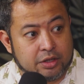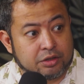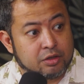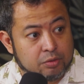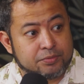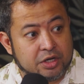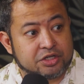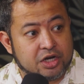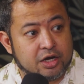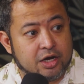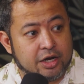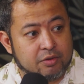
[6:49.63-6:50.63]
like the lumpia in
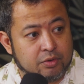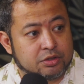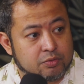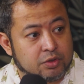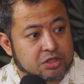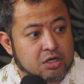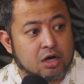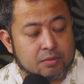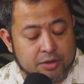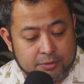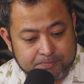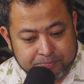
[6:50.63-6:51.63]
Shanghai. What's
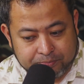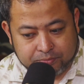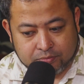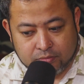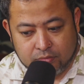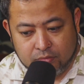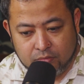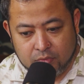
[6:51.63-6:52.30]
common. Mm-hmm.